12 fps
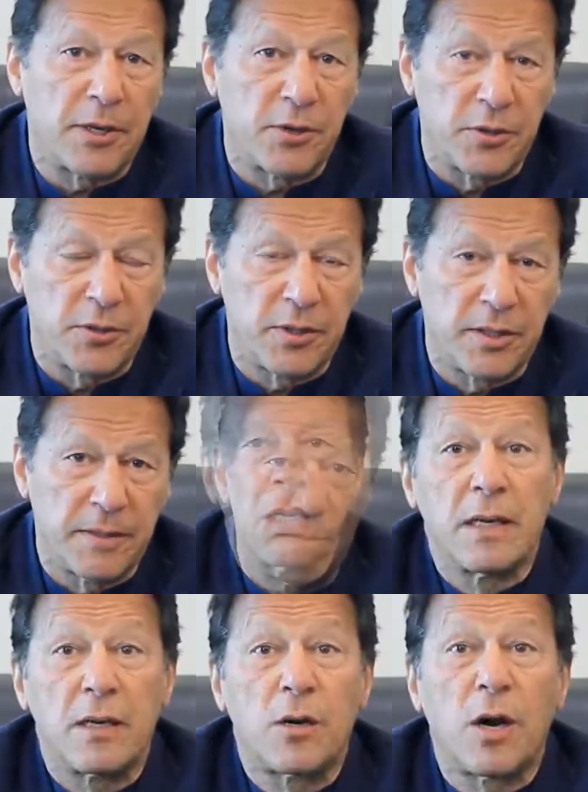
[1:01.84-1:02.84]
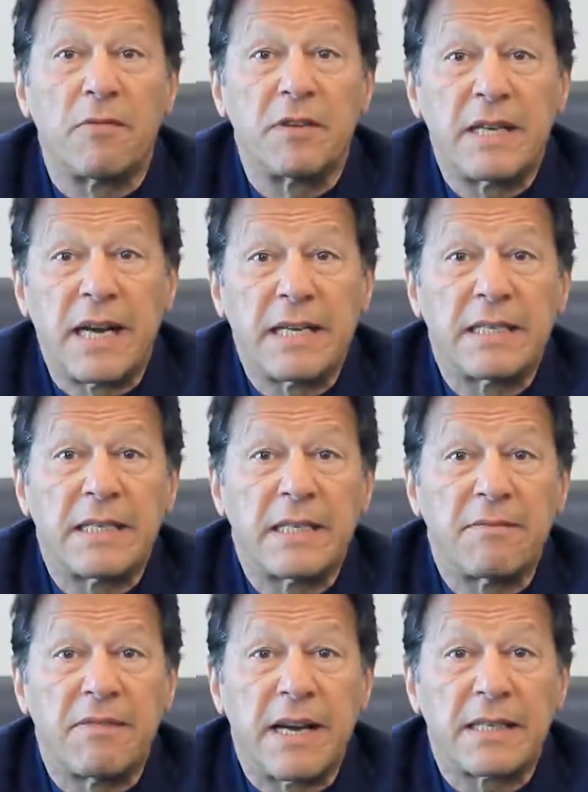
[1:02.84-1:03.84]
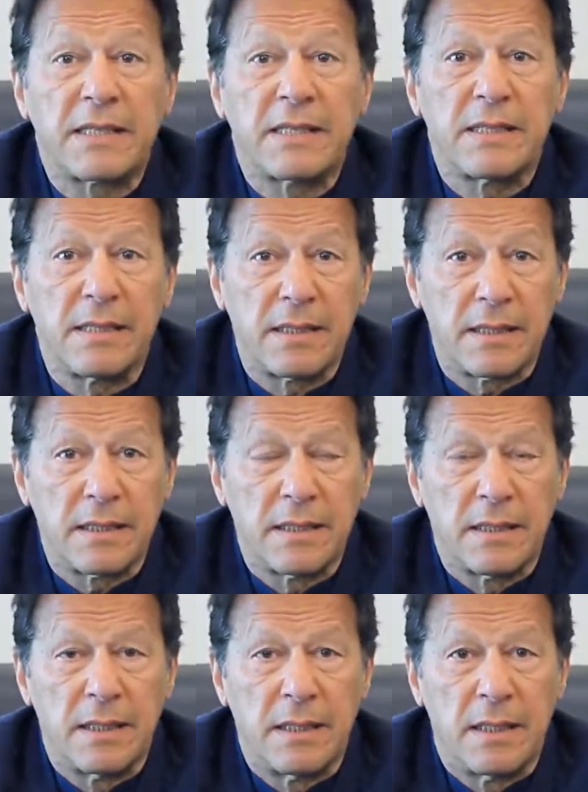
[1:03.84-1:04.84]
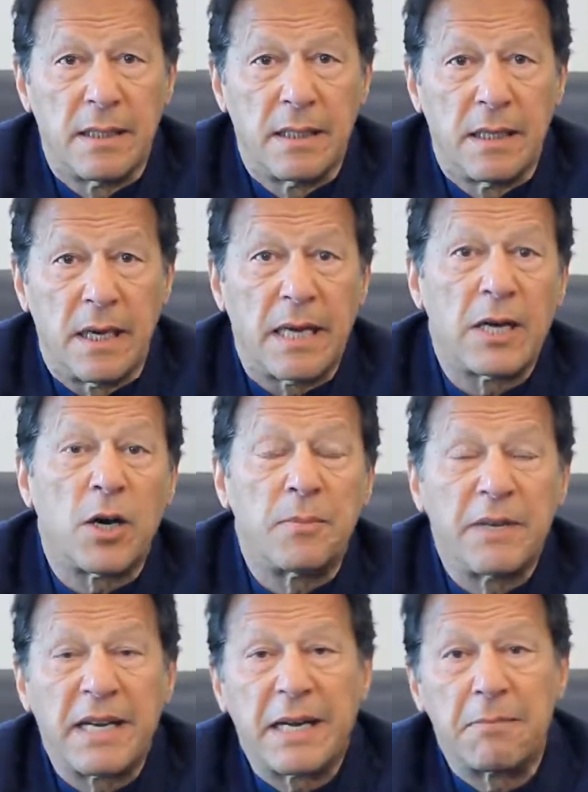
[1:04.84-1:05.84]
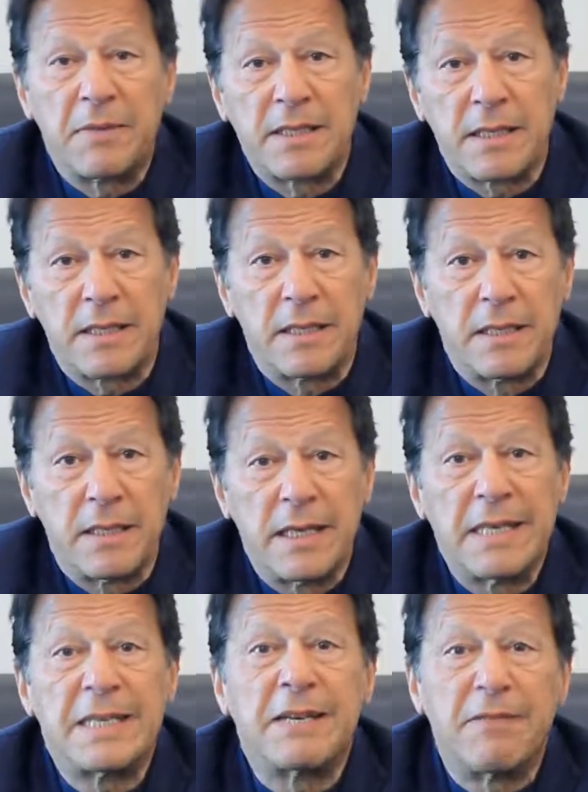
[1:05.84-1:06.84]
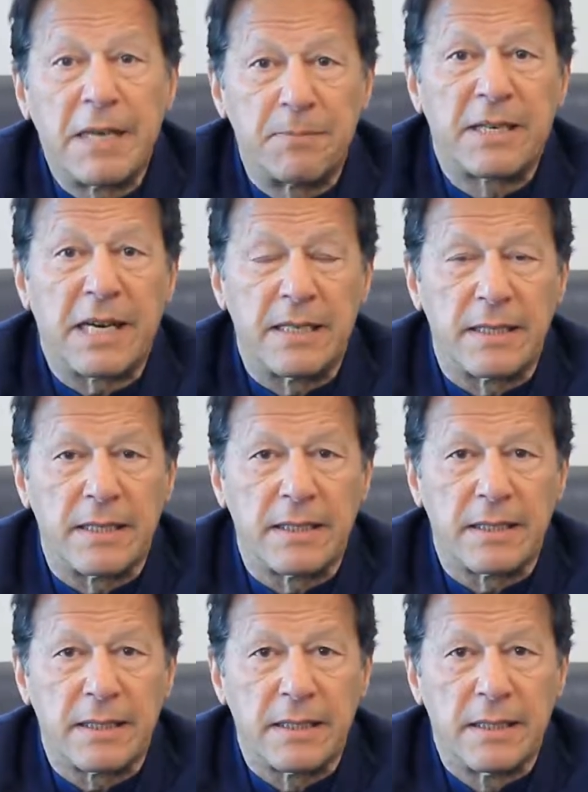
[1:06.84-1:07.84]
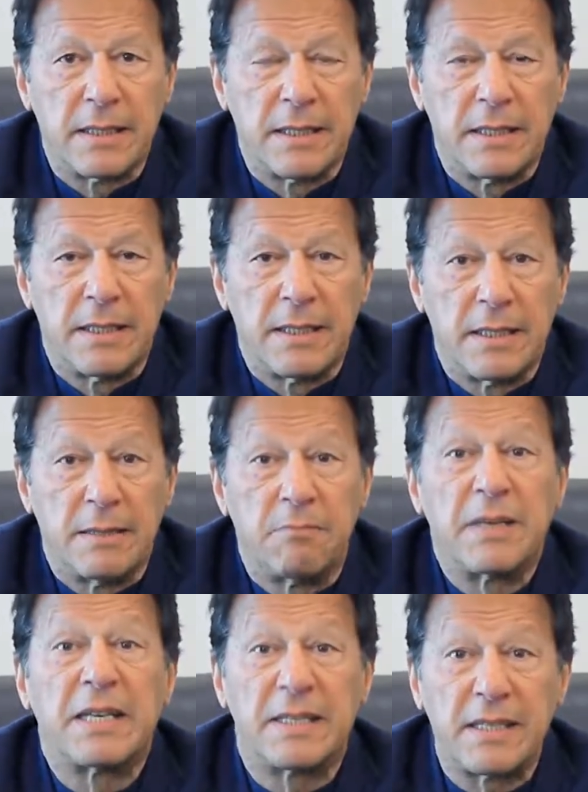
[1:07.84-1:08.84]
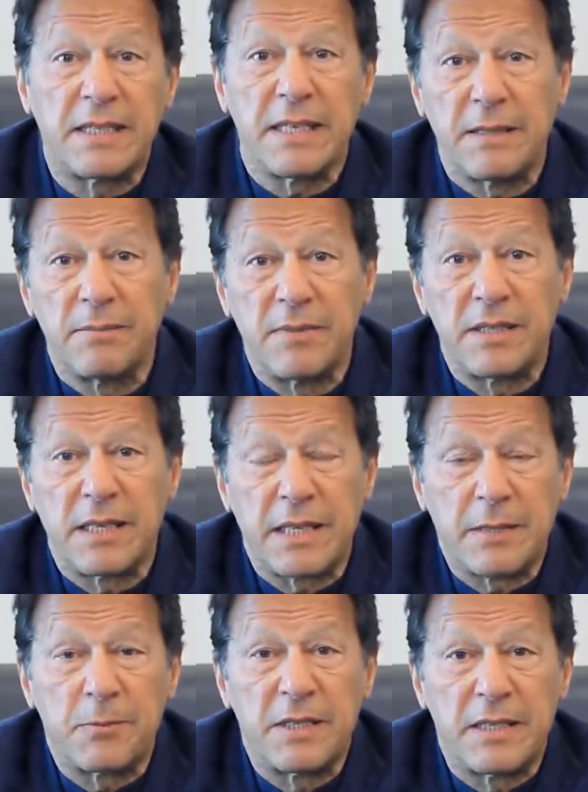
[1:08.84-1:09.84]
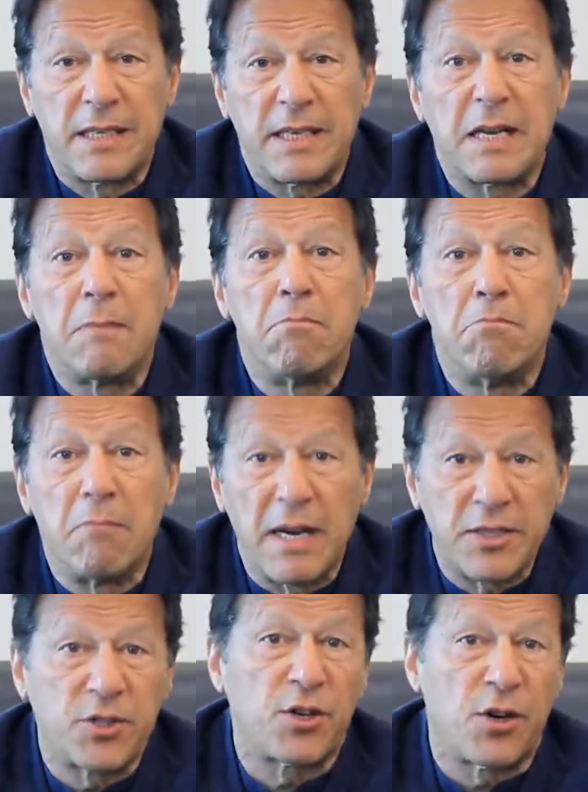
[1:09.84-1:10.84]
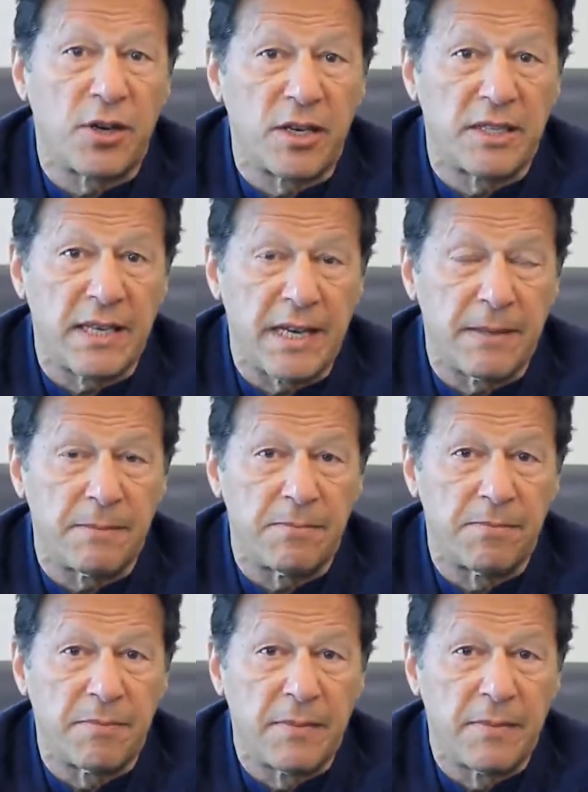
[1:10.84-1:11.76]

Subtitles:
growth. COVID-19 vaccines are now being administered in developed countries, but it seems that it will take much longer time